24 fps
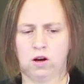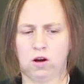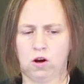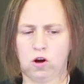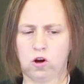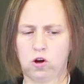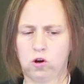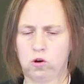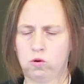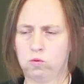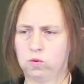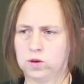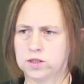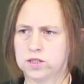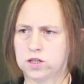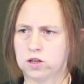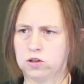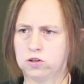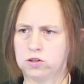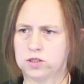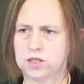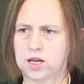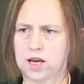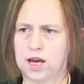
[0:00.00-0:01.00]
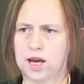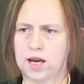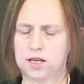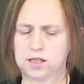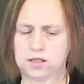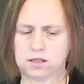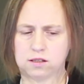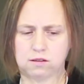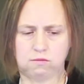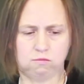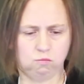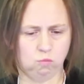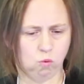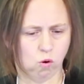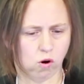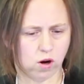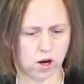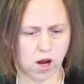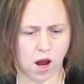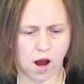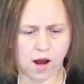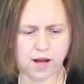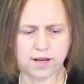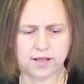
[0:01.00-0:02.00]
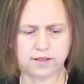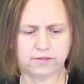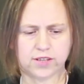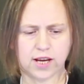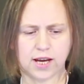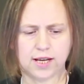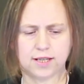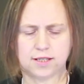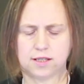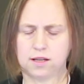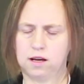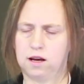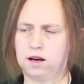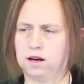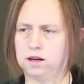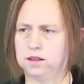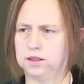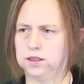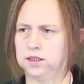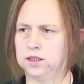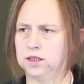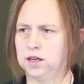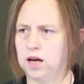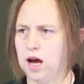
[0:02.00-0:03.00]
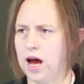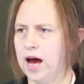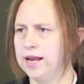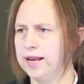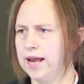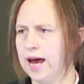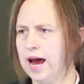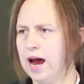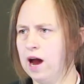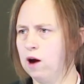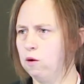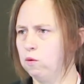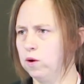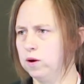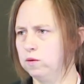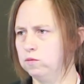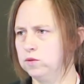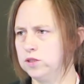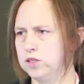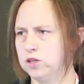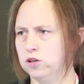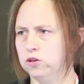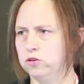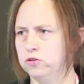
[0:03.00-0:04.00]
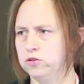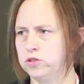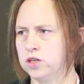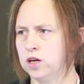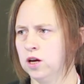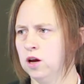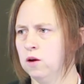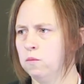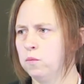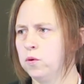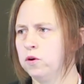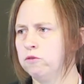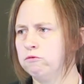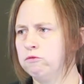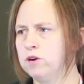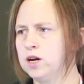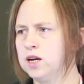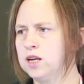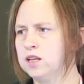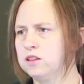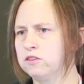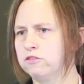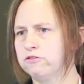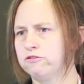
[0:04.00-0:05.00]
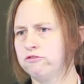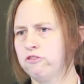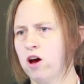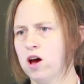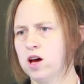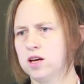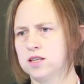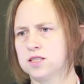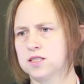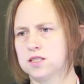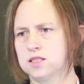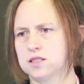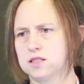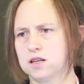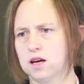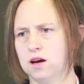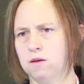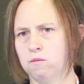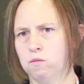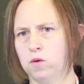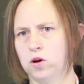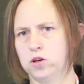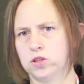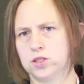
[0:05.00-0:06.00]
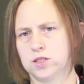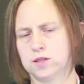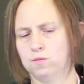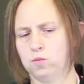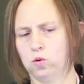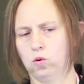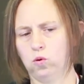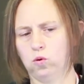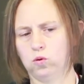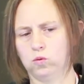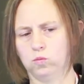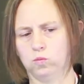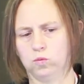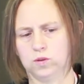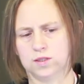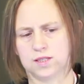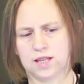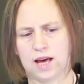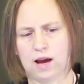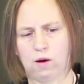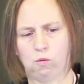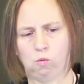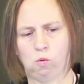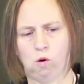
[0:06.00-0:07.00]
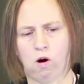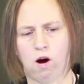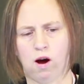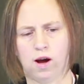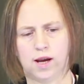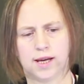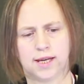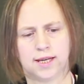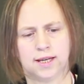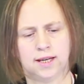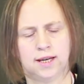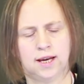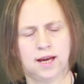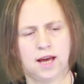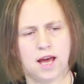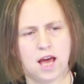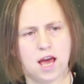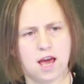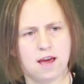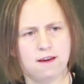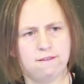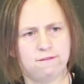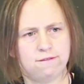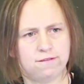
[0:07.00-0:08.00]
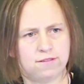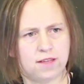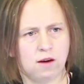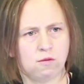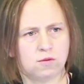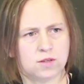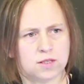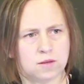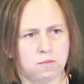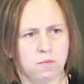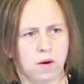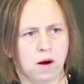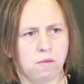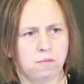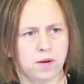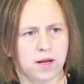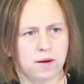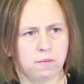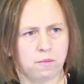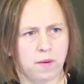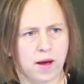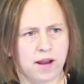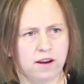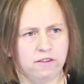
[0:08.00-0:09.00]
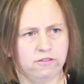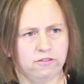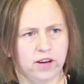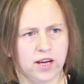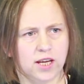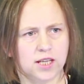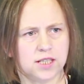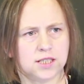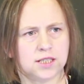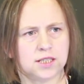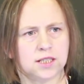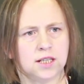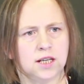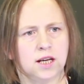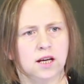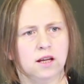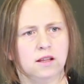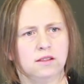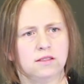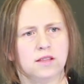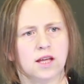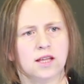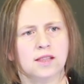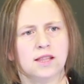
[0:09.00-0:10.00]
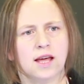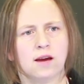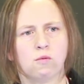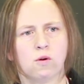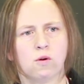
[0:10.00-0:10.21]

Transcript: who was using it, what kind of data, and how it was used. But really the first and most important was that why. If there was a public benefit, then they